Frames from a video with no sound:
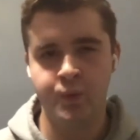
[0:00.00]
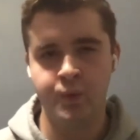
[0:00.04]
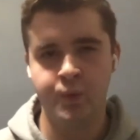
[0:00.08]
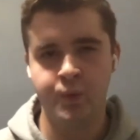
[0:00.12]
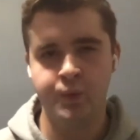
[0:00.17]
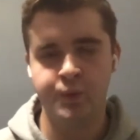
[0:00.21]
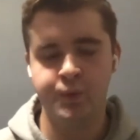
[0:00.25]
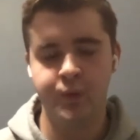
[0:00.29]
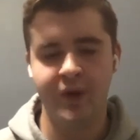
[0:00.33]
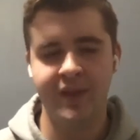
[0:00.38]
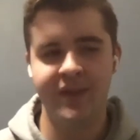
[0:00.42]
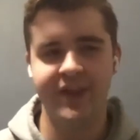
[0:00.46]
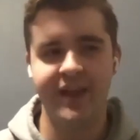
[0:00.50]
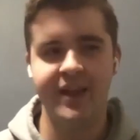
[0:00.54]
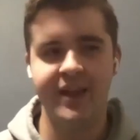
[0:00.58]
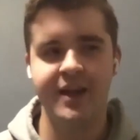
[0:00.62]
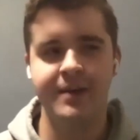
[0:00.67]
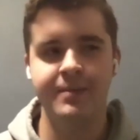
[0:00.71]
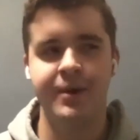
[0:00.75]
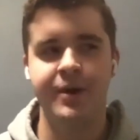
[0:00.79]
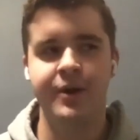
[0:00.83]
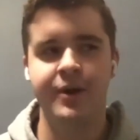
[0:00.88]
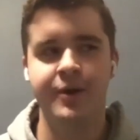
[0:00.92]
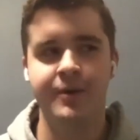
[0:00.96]
when they
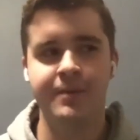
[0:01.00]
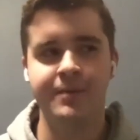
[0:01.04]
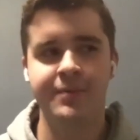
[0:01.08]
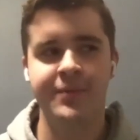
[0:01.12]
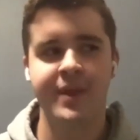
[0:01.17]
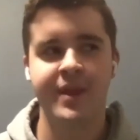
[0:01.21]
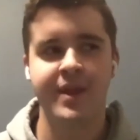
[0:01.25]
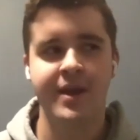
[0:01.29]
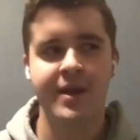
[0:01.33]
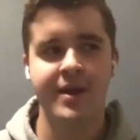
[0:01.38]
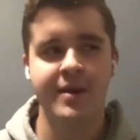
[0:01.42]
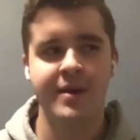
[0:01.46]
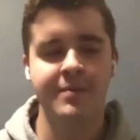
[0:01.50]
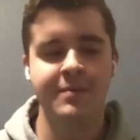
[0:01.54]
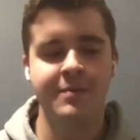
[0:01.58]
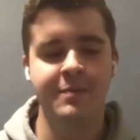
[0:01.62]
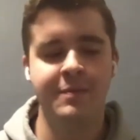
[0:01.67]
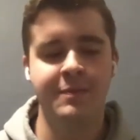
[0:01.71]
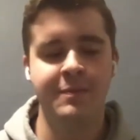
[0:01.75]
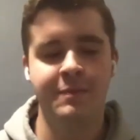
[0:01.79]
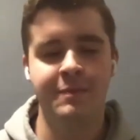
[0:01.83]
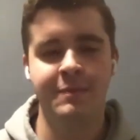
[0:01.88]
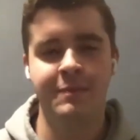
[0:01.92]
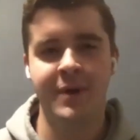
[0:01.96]
come home
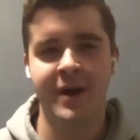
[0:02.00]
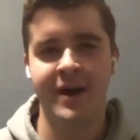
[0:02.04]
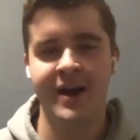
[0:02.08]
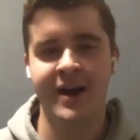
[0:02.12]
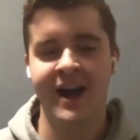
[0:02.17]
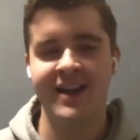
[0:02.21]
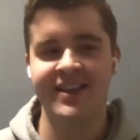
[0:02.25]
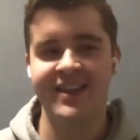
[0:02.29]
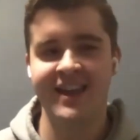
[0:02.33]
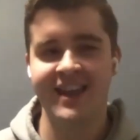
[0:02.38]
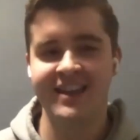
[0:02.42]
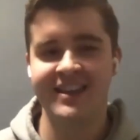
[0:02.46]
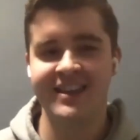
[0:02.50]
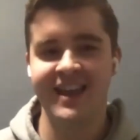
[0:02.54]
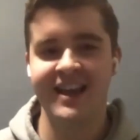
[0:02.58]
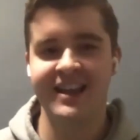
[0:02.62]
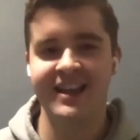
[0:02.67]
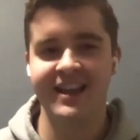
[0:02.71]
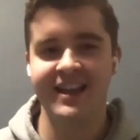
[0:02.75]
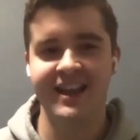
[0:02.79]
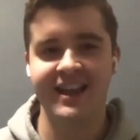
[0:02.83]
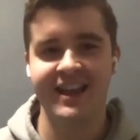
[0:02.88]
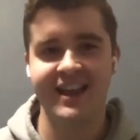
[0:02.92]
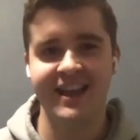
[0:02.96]
but I think that
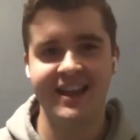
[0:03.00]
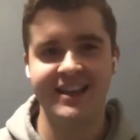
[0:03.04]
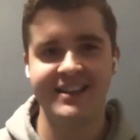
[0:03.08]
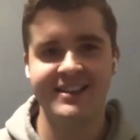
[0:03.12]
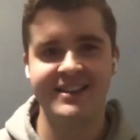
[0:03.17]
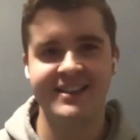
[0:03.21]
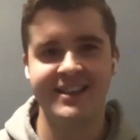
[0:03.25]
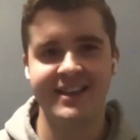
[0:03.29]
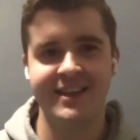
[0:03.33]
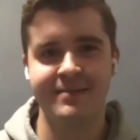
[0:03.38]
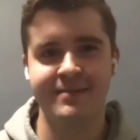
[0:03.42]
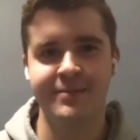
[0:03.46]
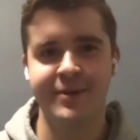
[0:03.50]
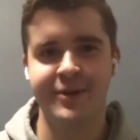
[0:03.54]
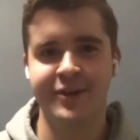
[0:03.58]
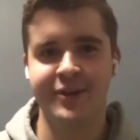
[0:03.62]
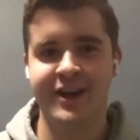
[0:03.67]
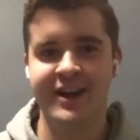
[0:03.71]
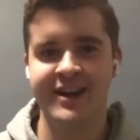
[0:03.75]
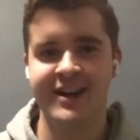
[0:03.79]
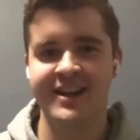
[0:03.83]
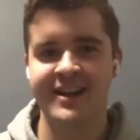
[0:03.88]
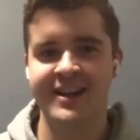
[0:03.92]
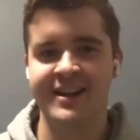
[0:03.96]
like it's
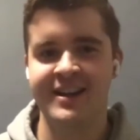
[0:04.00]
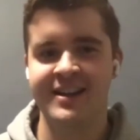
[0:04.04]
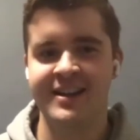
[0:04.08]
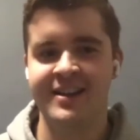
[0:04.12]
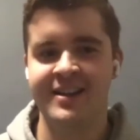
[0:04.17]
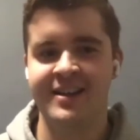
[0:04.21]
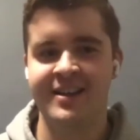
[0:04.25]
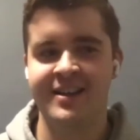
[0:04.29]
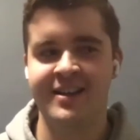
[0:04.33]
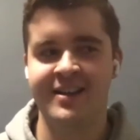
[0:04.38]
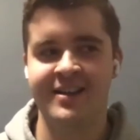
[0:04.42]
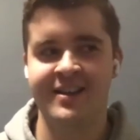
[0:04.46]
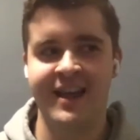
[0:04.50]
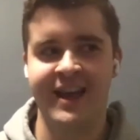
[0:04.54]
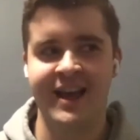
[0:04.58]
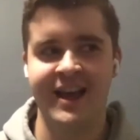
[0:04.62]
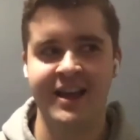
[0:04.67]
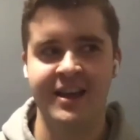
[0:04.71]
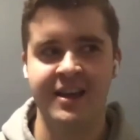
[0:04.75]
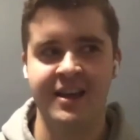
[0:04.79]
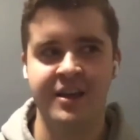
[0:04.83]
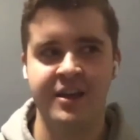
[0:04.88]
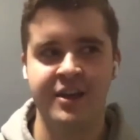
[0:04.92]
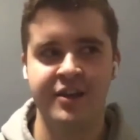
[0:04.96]
important
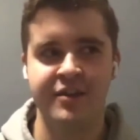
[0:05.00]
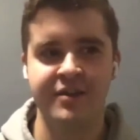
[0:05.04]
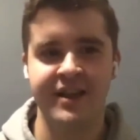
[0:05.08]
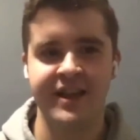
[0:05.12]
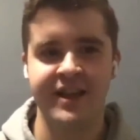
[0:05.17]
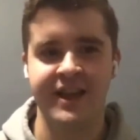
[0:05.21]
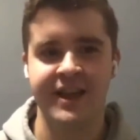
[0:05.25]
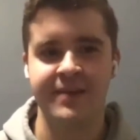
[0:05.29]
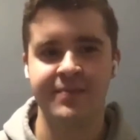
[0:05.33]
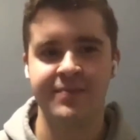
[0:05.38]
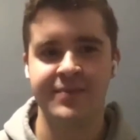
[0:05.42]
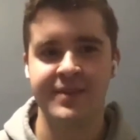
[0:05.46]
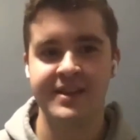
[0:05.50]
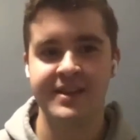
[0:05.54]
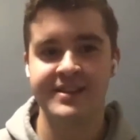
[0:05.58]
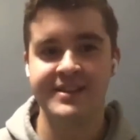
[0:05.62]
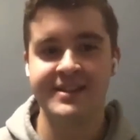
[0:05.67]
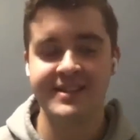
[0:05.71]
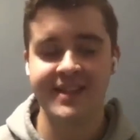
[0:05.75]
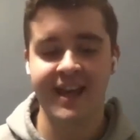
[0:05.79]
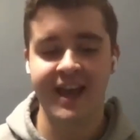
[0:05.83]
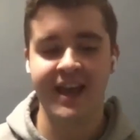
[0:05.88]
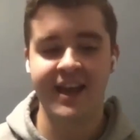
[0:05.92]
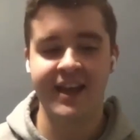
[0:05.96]
that you like
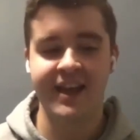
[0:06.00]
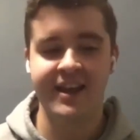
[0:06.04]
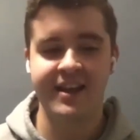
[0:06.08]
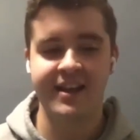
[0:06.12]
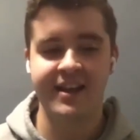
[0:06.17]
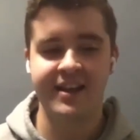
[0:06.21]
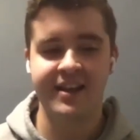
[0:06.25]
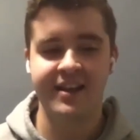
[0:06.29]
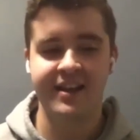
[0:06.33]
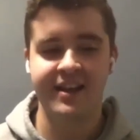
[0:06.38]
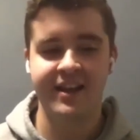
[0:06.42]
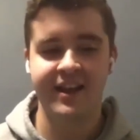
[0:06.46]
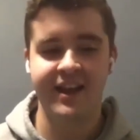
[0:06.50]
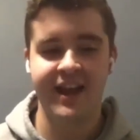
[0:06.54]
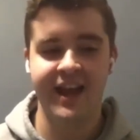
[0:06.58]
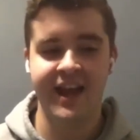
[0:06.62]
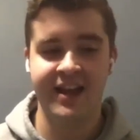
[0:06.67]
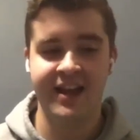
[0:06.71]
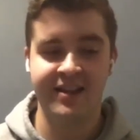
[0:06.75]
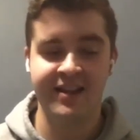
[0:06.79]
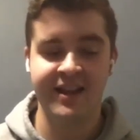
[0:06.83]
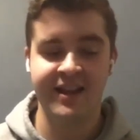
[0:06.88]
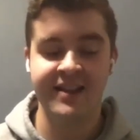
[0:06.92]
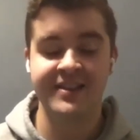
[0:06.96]
set
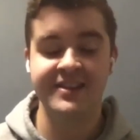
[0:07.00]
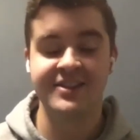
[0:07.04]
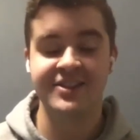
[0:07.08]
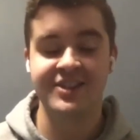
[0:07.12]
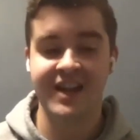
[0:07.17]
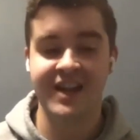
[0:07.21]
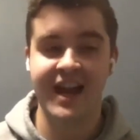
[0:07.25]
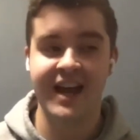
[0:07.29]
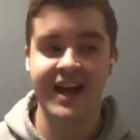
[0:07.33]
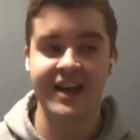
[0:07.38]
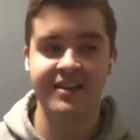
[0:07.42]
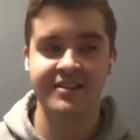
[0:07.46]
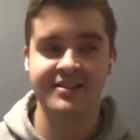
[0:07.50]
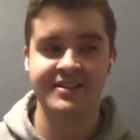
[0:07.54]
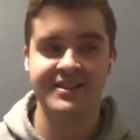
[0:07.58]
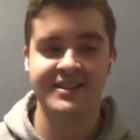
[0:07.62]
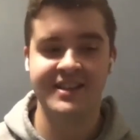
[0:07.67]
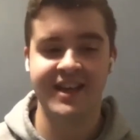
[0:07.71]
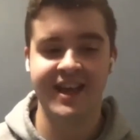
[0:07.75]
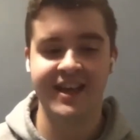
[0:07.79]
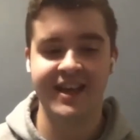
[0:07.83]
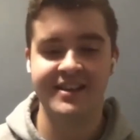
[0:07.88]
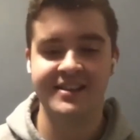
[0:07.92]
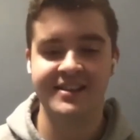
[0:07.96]
and like the child
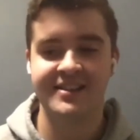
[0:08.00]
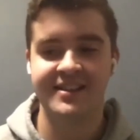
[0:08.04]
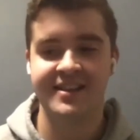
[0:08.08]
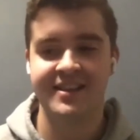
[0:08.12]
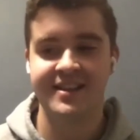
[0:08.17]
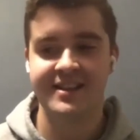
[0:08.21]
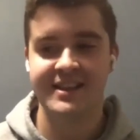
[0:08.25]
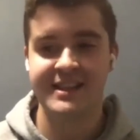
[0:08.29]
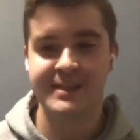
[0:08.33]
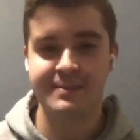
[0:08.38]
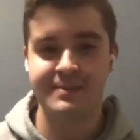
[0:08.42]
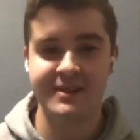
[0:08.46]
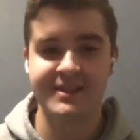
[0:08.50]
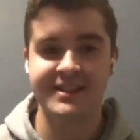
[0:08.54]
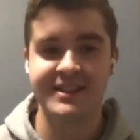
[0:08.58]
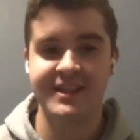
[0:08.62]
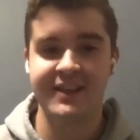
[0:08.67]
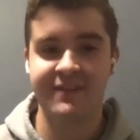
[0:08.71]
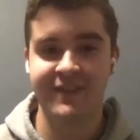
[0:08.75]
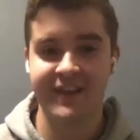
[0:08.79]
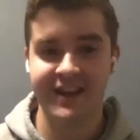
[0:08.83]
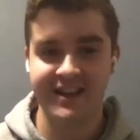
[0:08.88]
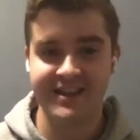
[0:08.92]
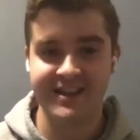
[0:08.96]
sets
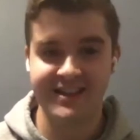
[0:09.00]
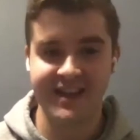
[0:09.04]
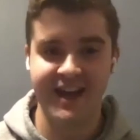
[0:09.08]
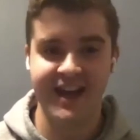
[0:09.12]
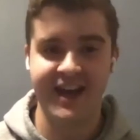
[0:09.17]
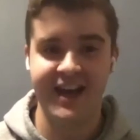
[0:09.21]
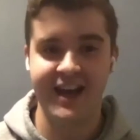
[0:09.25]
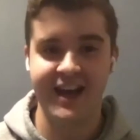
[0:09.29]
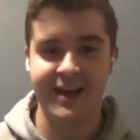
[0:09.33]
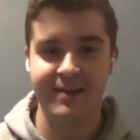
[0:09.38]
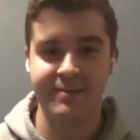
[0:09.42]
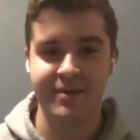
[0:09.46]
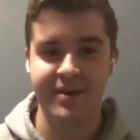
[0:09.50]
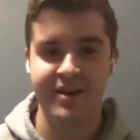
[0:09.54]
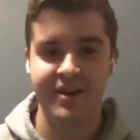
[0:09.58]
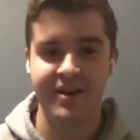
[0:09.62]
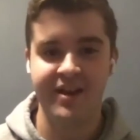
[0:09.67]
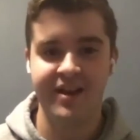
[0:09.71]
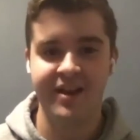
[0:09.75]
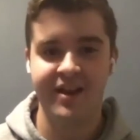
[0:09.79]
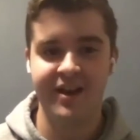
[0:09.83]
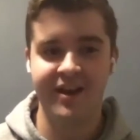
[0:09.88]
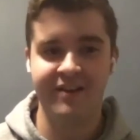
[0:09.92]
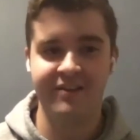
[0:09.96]
specific time
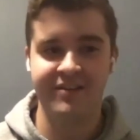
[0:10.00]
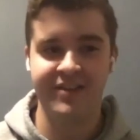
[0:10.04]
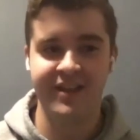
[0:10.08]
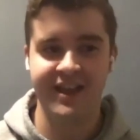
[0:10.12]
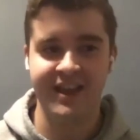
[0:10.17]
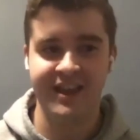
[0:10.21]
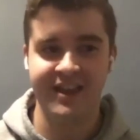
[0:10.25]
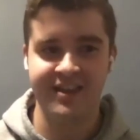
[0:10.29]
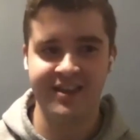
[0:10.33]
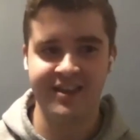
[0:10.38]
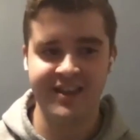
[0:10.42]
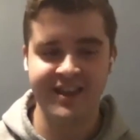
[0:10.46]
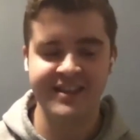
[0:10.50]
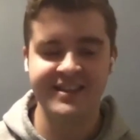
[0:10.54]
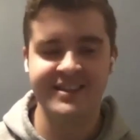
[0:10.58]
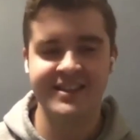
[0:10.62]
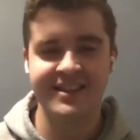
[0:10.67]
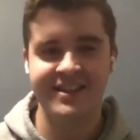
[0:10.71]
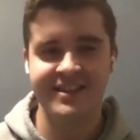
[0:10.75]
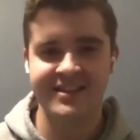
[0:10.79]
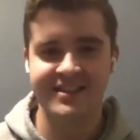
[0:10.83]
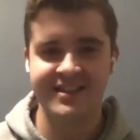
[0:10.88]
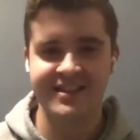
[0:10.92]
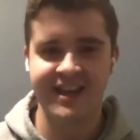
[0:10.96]
of like this
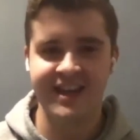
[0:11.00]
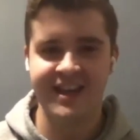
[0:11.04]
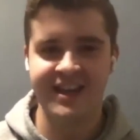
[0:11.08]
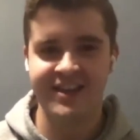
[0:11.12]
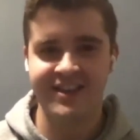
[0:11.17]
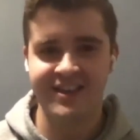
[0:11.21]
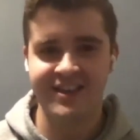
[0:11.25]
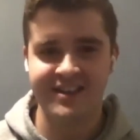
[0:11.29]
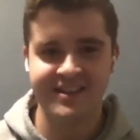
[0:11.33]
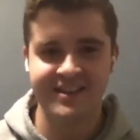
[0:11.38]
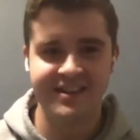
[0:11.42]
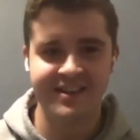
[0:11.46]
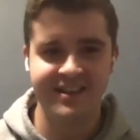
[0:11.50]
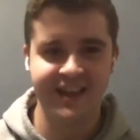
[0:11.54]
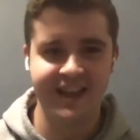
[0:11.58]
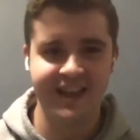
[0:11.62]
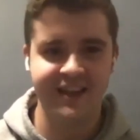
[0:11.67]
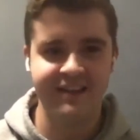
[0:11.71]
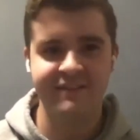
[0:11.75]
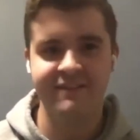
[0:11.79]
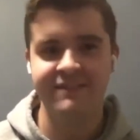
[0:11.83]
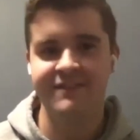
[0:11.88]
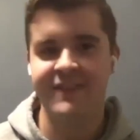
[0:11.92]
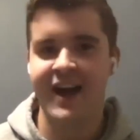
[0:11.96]
is like the
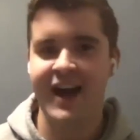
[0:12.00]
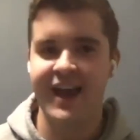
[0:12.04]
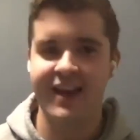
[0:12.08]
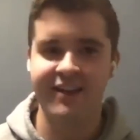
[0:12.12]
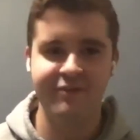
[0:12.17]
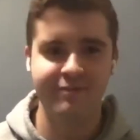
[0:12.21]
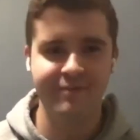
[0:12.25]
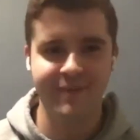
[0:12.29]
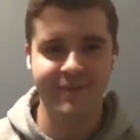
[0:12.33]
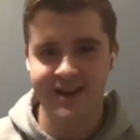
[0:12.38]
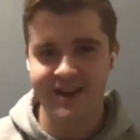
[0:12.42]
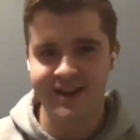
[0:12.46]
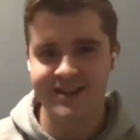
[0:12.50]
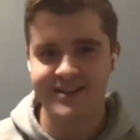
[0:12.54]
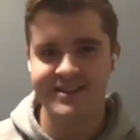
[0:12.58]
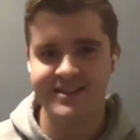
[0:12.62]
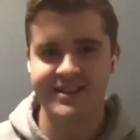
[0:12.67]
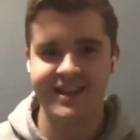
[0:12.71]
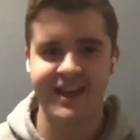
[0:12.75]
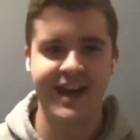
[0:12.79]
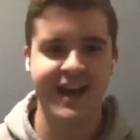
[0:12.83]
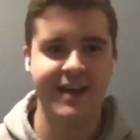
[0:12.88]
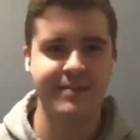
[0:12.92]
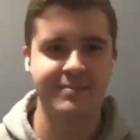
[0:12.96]
like five minutes
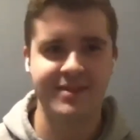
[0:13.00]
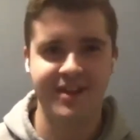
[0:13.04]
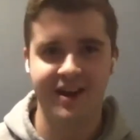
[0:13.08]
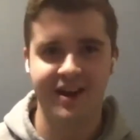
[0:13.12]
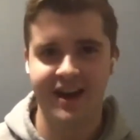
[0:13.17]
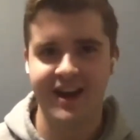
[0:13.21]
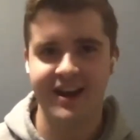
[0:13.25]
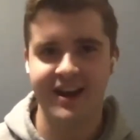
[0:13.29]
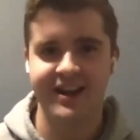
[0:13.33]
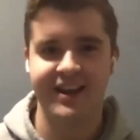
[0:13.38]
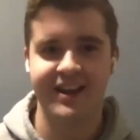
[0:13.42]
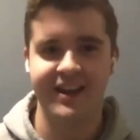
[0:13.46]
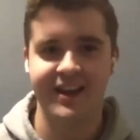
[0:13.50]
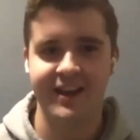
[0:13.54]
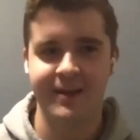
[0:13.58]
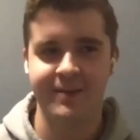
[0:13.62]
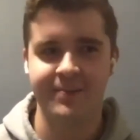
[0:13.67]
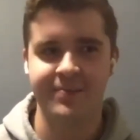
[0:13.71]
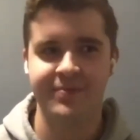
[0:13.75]
that i'm talking